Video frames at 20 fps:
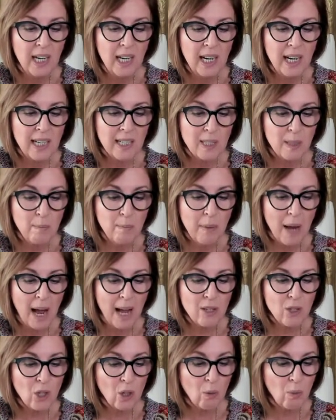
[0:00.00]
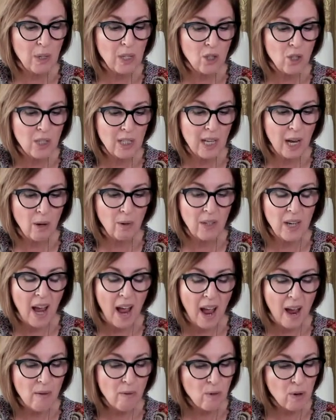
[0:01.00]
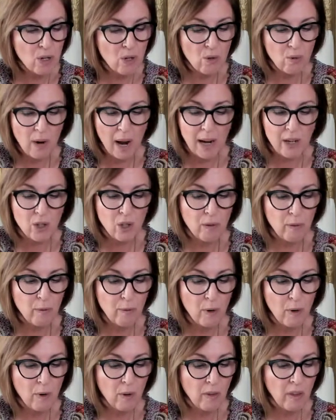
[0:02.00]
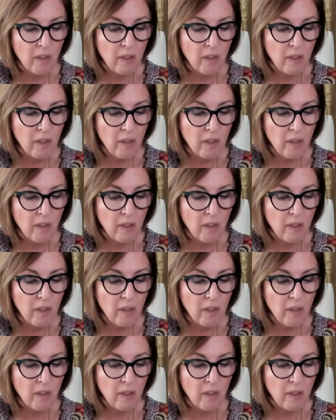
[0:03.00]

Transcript: Its magic reaches out in every direction further